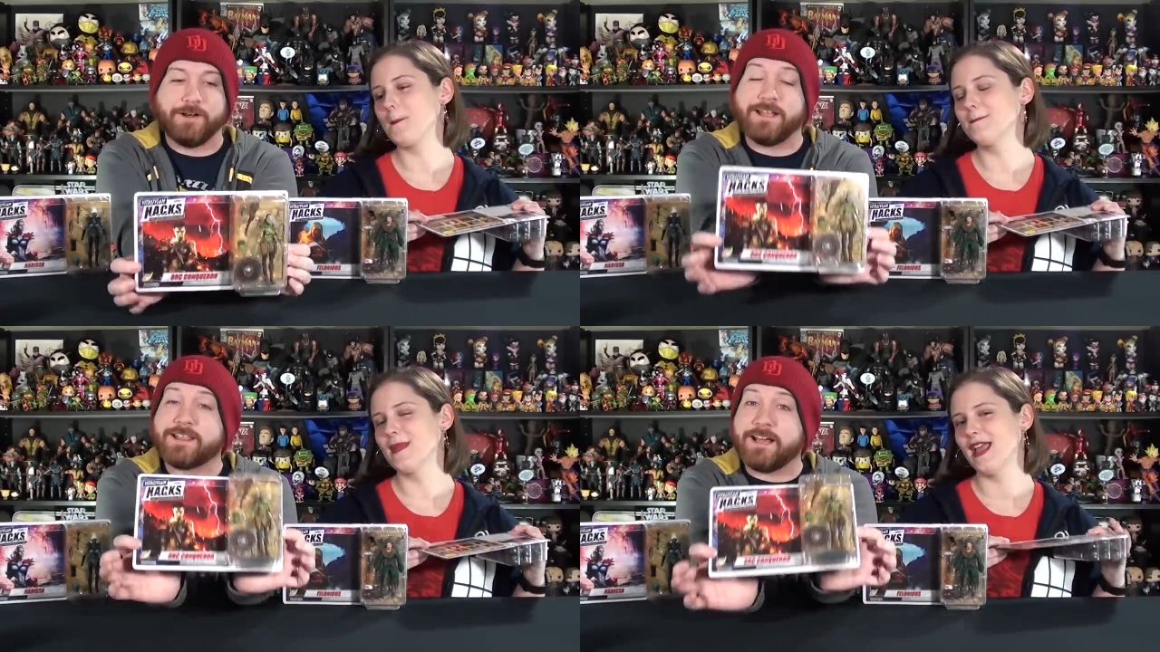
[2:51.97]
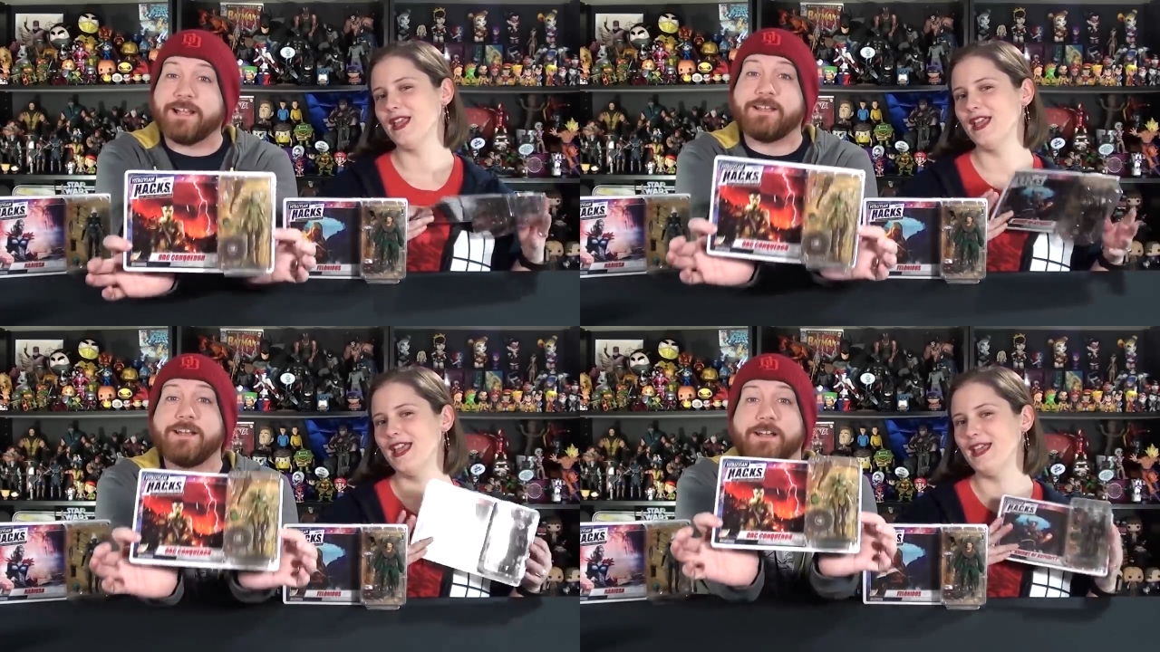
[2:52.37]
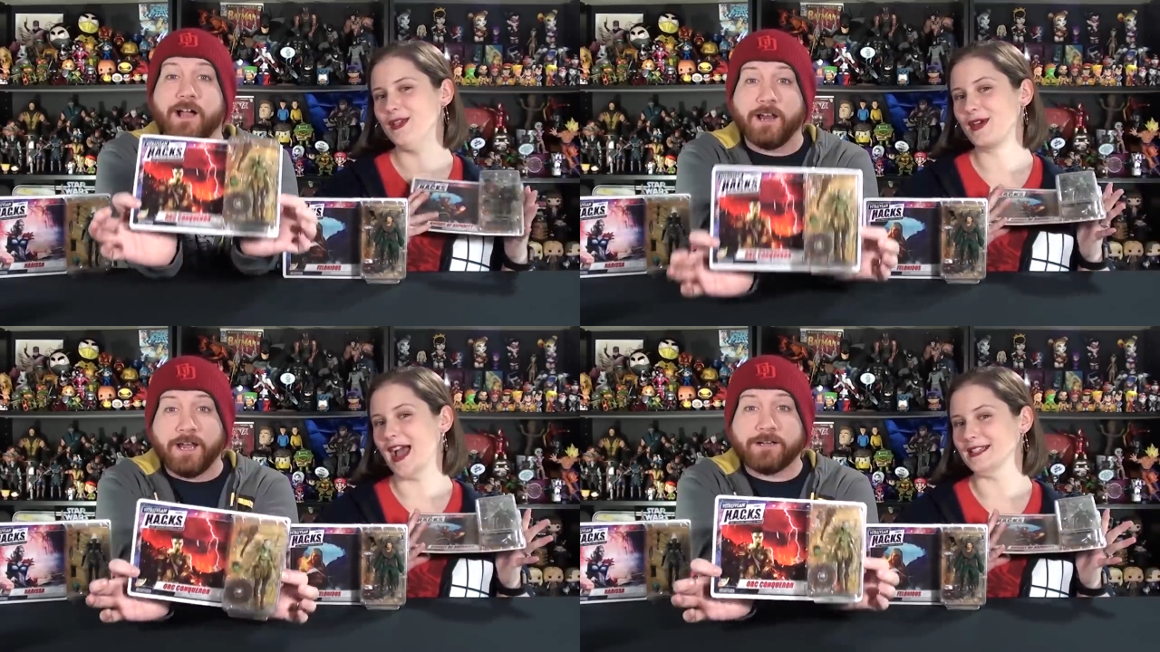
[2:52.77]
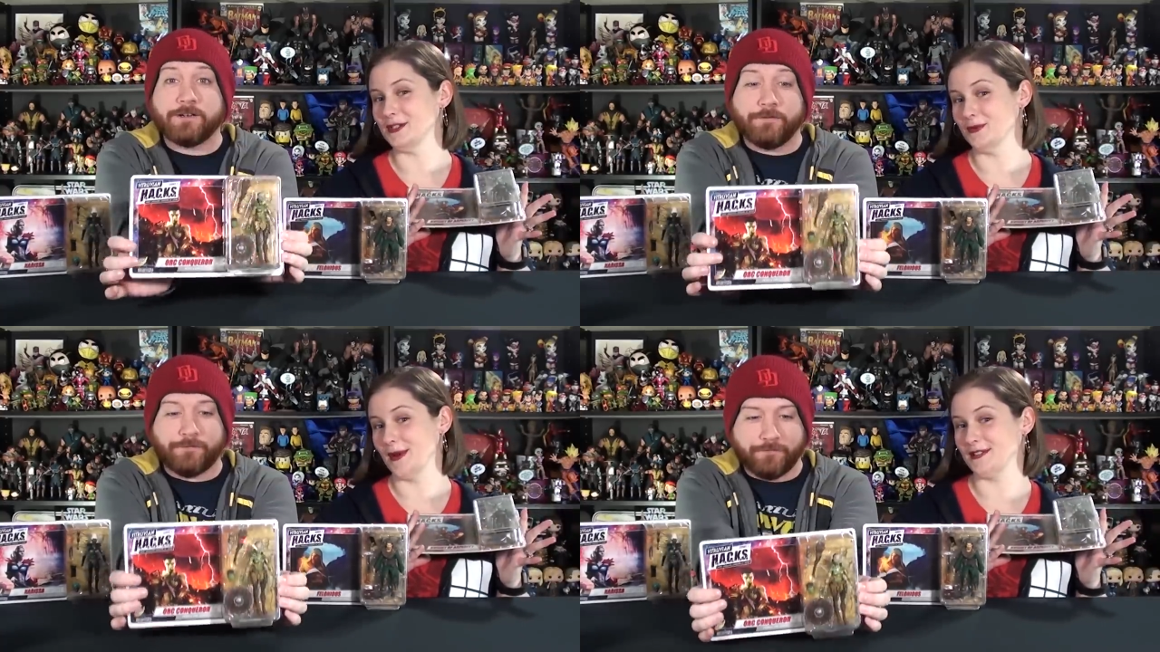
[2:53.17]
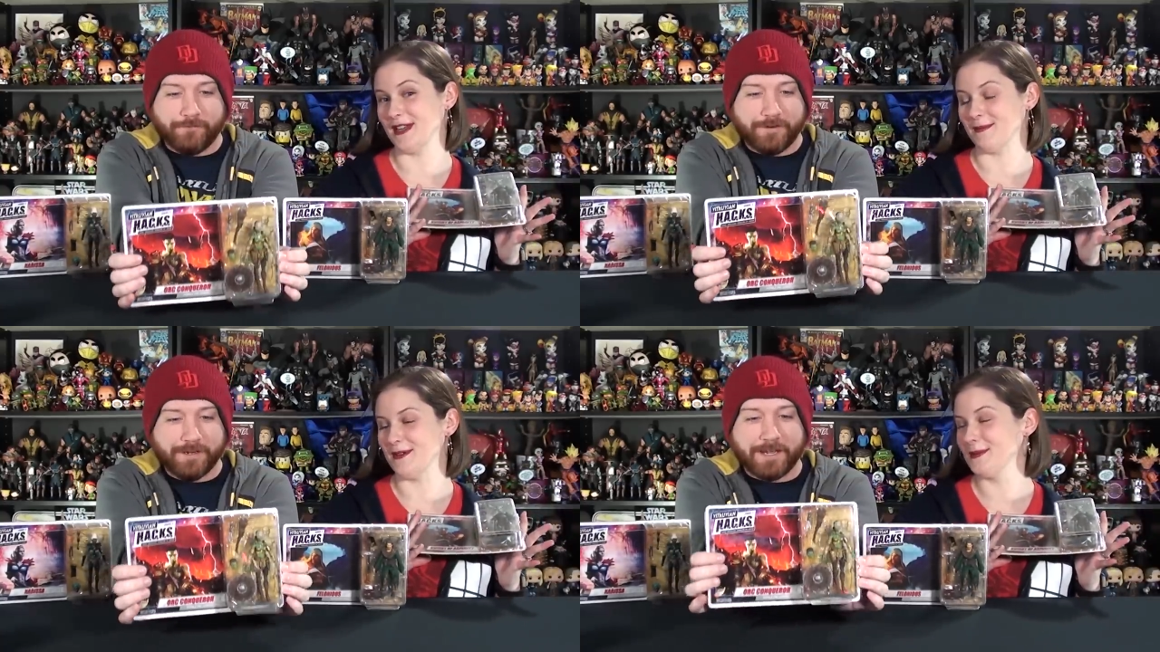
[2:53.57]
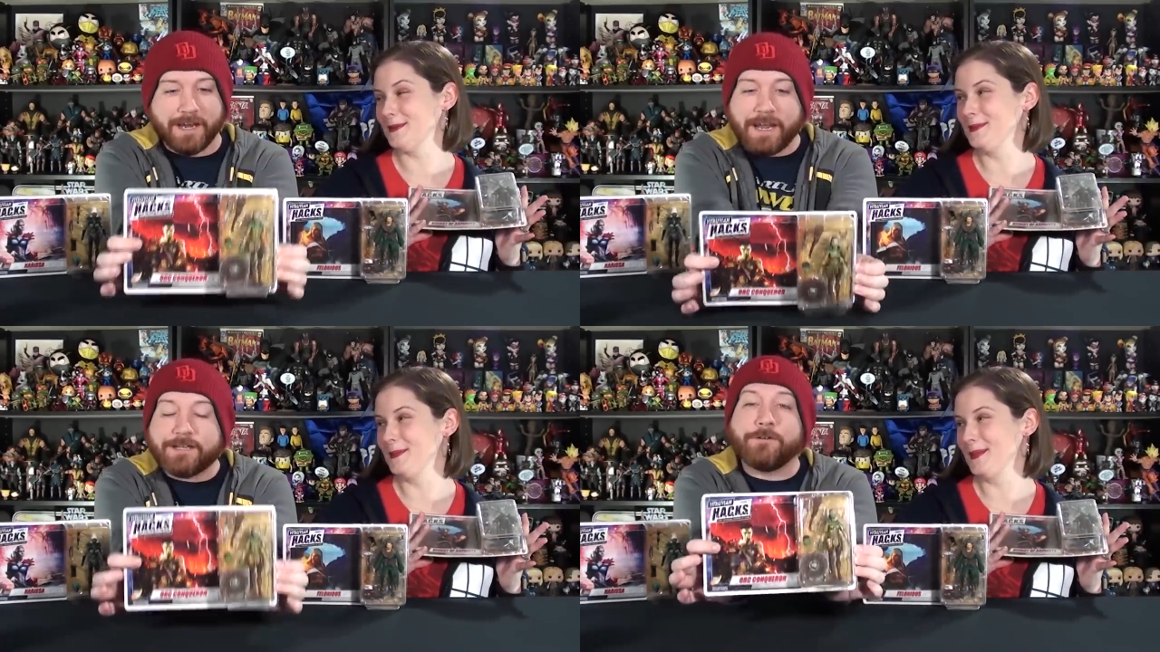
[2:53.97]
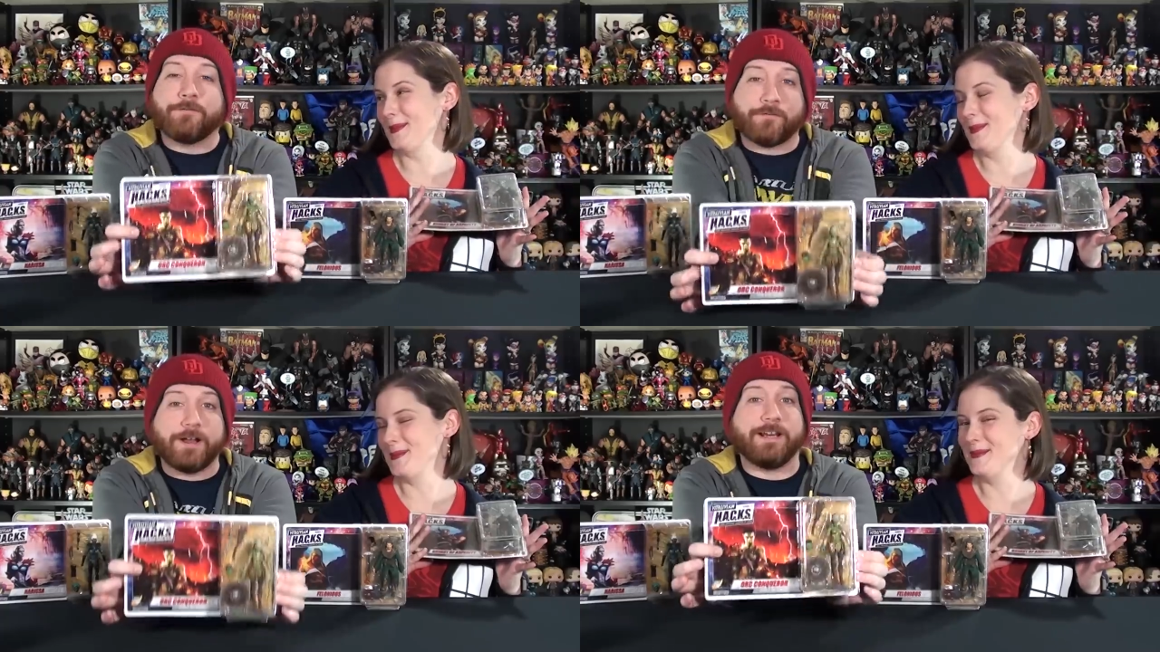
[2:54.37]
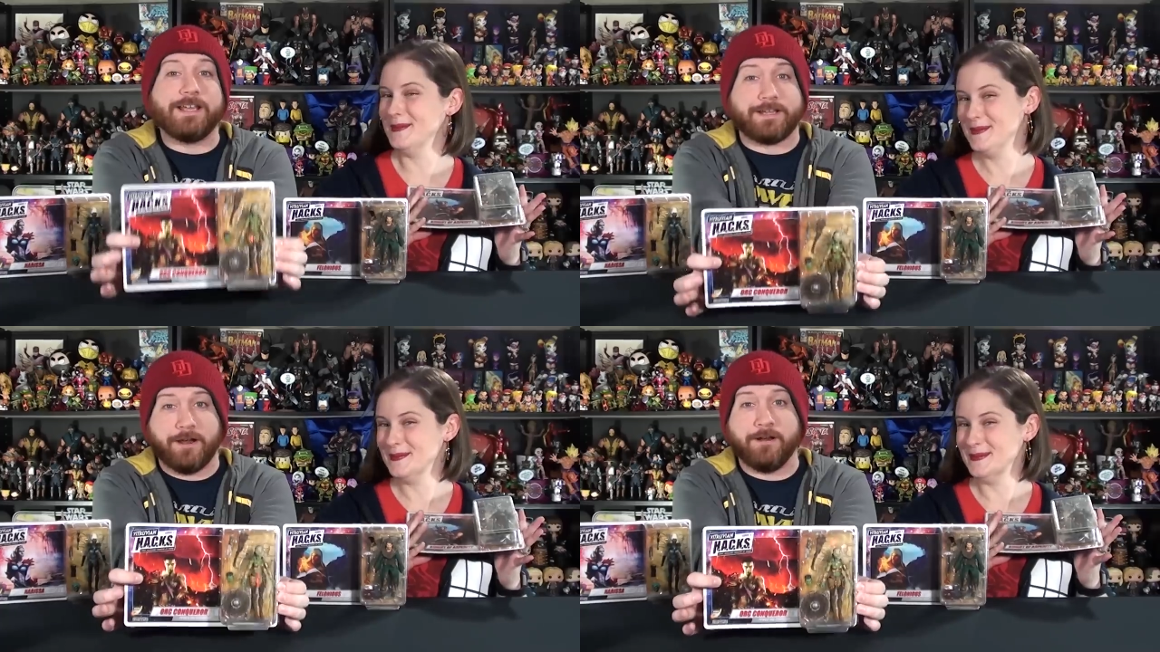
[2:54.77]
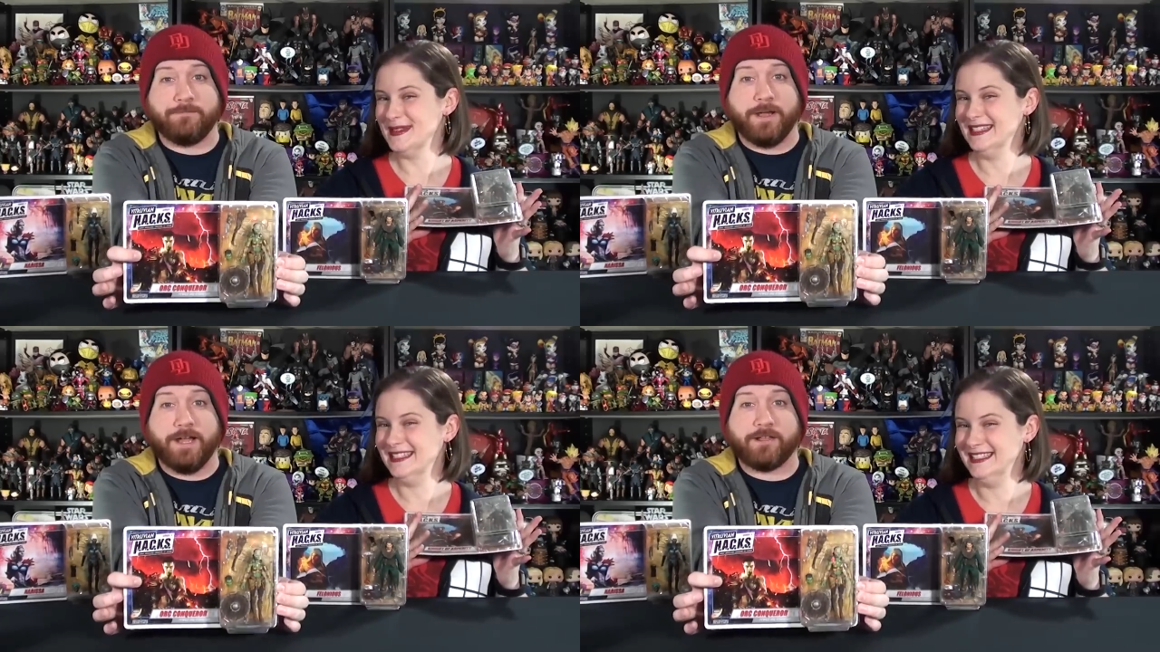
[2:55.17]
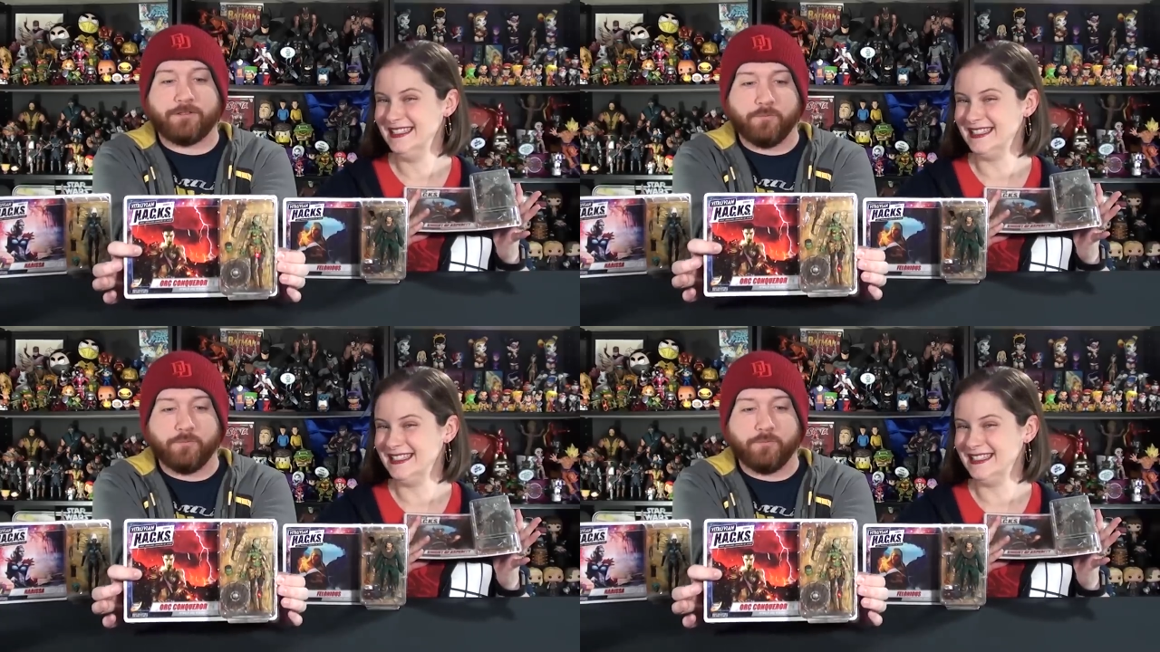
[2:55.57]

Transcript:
Speaker 1: It's got collector collector-friendly card backs,